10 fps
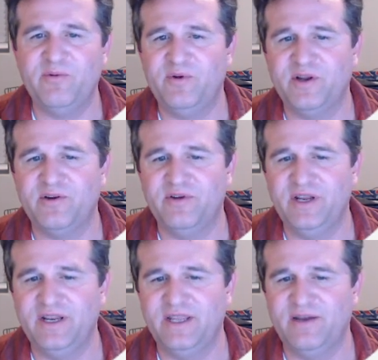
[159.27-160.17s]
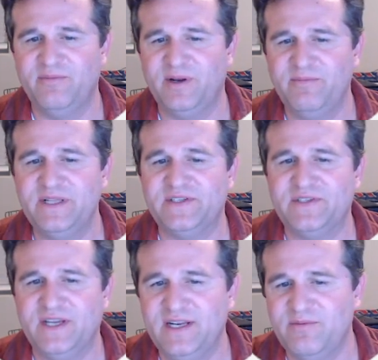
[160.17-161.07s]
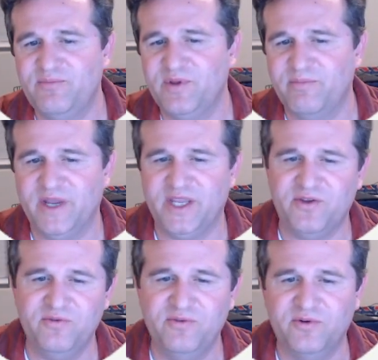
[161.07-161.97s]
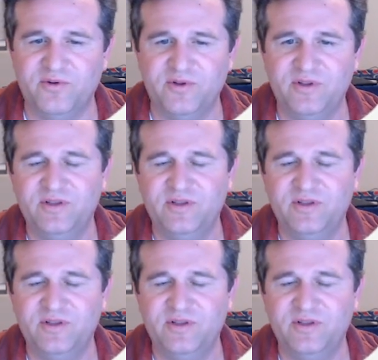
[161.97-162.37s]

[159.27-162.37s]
want to create an account, but I'm going to sign up with my Google